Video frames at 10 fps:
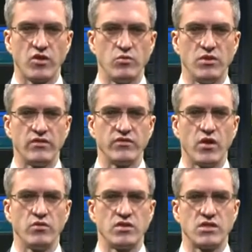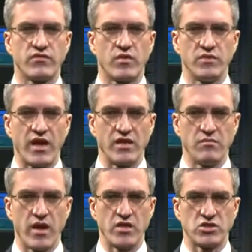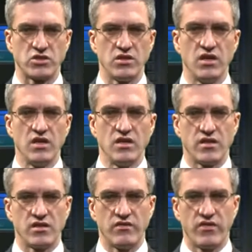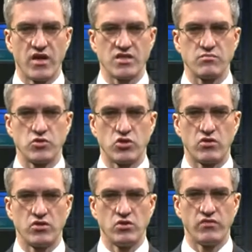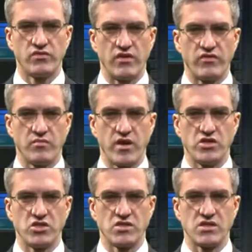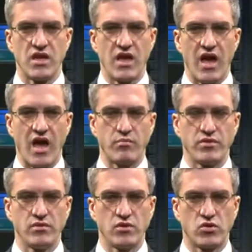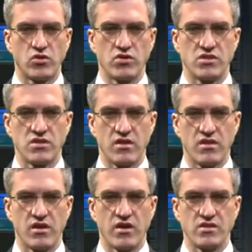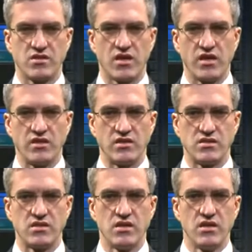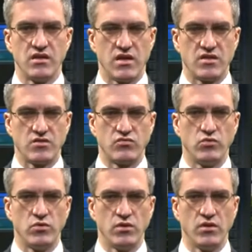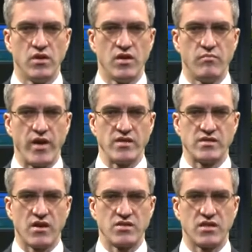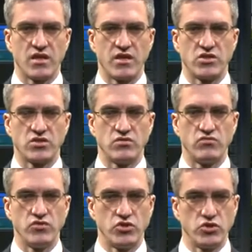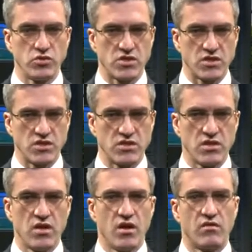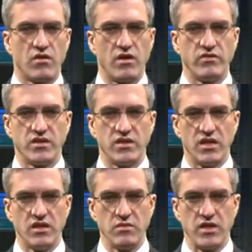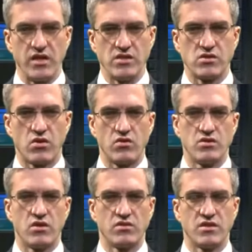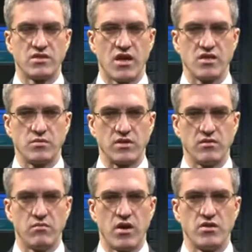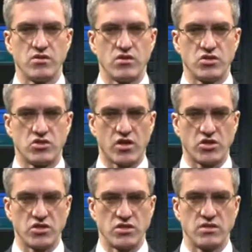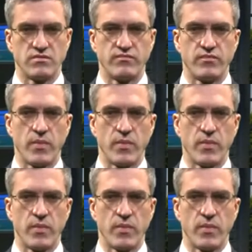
You will have noticed from the animation that the vast majority of deformations happen across the isolators. As a rule, base isolation reduces rather than eliminates horizontal seismic demands on structures.